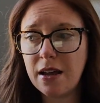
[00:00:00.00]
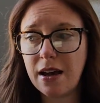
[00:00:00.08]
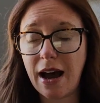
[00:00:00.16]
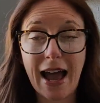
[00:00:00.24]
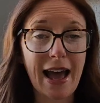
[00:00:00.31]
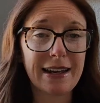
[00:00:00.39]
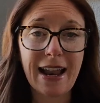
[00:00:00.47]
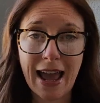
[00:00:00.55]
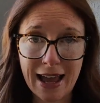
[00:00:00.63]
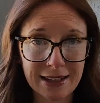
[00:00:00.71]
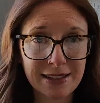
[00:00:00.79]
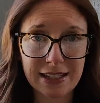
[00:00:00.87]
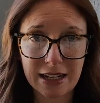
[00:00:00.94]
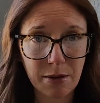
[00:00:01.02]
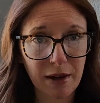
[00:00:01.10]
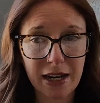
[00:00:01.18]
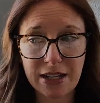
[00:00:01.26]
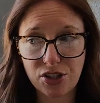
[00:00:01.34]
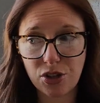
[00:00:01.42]
I hadn't asked
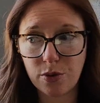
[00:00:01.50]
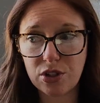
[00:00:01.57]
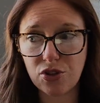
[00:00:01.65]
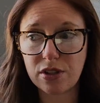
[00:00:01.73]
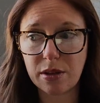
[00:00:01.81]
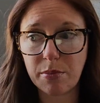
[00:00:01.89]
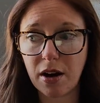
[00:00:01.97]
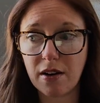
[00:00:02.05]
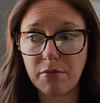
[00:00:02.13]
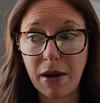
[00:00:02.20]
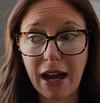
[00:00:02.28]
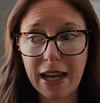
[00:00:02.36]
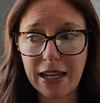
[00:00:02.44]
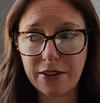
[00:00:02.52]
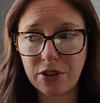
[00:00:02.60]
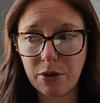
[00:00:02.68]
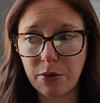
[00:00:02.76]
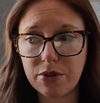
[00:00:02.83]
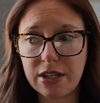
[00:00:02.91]
anybody to. It's usually part of my
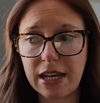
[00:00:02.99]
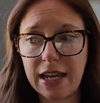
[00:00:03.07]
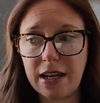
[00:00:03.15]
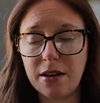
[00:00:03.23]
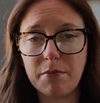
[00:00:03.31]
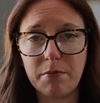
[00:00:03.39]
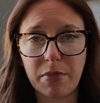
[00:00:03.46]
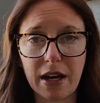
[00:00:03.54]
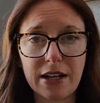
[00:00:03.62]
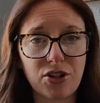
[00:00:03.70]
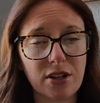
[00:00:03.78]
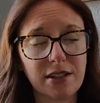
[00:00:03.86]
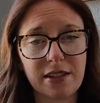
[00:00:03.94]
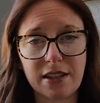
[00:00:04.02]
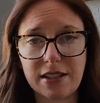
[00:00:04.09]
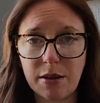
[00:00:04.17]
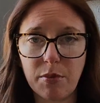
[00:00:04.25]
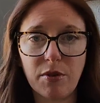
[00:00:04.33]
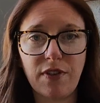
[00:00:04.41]
evening routine, but just the
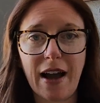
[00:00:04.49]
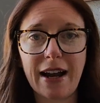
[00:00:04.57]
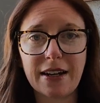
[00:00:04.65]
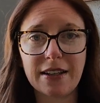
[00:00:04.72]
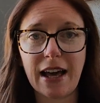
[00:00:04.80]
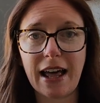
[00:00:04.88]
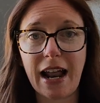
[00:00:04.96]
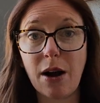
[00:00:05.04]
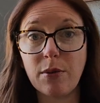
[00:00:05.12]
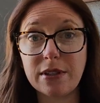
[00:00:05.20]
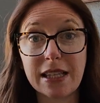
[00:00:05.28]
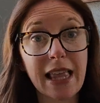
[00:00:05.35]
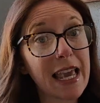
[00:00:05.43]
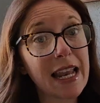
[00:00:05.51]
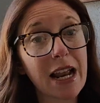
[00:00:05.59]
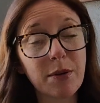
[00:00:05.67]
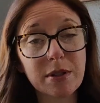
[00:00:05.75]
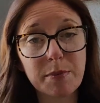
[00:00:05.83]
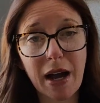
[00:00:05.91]
simple fact that I was late, I
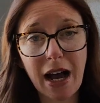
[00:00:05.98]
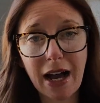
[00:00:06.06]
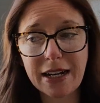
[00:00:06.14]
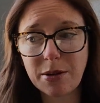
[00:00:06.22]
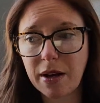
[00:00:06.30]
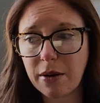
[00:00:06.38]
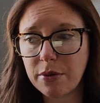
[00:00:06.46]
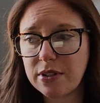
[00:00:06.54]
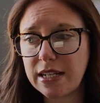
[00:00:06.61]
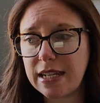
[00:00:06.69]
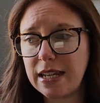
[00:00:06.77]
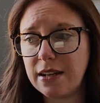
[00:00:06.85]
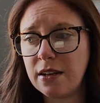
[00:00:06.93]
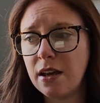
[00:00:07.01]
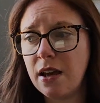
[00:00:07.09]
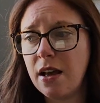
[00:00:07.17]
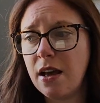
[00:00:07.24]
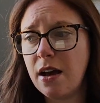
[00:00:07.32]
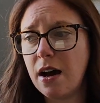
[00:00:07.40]
was behind on my routine,
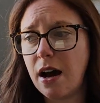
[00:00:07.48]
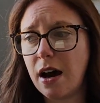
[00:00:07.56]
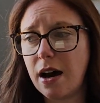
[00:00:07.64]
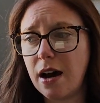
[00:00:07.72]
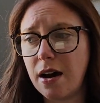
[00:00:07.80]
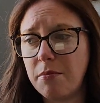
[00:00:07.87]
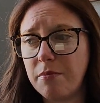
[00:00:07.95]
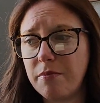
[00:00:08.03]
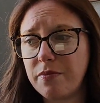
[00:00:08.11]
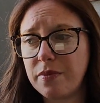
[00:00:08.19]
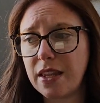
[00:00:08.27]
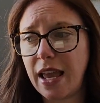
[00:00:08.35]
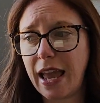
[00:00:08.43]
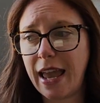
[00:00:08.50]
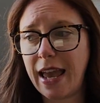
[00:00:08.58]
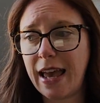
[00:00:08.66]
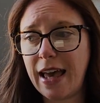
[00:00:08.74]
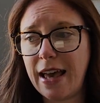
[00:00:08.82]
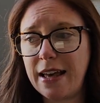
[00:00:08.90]

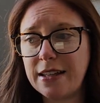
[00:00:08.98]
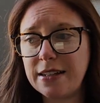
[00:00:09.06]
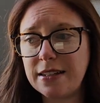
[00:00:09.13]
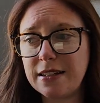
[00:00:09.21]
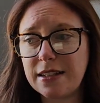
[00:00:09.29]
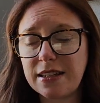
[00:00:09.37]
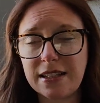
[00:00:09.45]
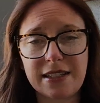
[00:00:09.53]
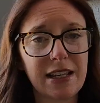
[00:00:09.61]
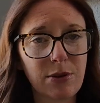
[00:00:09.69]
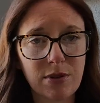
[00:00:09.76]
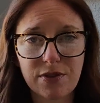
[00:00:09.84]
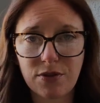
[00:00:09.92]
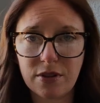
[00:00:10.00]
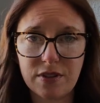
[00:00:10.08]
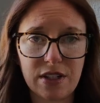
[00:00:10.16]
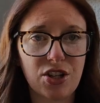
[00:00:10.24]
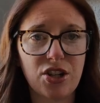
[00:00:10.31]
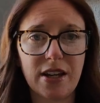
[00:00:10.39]
and the sink was full of
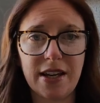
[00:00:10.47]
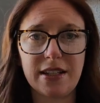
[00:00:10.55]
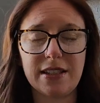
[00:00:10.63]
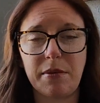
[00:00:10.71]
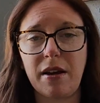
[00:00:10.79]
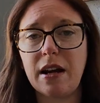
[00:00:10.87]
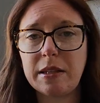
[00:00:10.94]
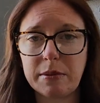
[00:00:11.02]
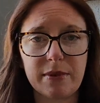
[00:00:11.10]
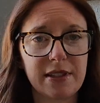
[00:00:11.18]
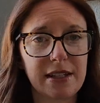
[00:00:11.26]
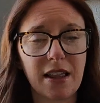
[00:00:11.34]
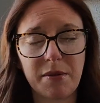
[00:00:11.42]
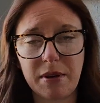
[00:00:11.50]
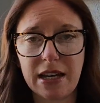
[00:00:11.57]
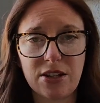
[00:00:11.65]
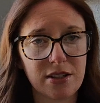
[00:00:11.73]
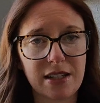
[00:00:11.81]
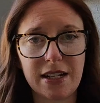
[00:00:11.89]
dishes, and my husband was telling me I
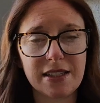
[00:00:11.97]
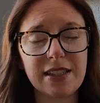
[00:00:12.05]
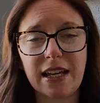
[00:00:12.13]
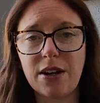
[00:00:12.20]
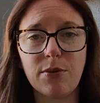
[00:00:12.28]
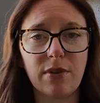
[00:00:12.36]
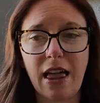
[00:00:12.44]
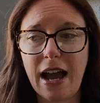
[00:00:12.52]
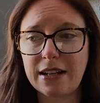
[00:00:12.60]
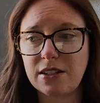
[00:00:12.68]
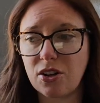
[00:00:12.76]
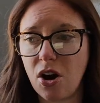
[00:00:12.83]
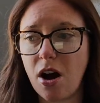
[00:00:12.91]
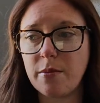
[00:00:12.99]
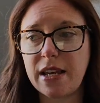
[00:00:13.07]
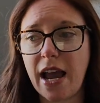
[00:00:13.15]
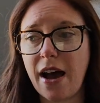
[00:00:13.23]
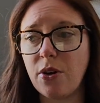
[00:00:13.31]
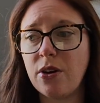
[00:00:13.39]
just need to sit and relax and calm
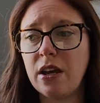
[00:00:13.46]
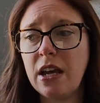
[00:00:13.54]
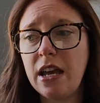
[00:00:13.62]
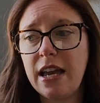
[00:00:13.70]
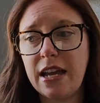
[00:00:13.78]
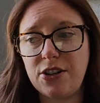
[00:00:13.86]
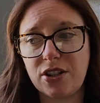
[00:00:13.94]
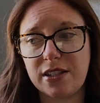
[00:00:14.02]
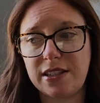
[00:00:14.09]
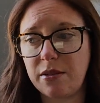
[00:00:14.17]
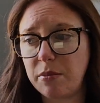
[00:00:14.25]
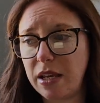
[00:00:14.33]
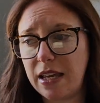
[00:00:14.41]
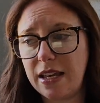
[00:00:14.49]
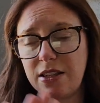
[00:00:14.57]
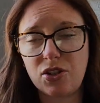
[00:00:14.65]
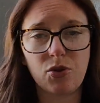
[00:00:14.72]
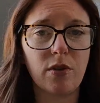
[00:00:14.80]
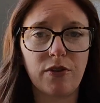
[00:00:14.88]
down. It just sent me
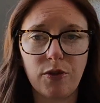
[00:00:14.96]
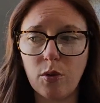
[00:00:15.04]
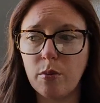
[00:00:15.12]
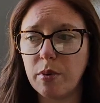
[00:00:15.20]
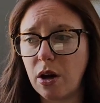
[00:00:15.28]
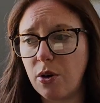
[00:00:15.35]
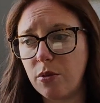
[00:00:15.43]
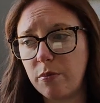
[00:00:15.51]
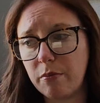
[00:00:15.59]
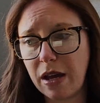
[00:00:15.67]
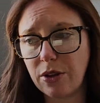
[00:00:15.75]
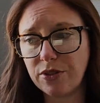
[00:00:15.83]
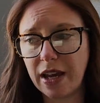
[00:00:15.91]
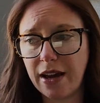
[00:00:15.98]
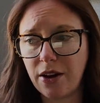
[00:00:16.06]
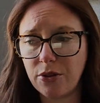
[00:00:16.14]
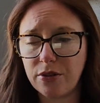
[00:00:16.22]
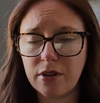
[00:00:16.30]
into a full-blown meltdown.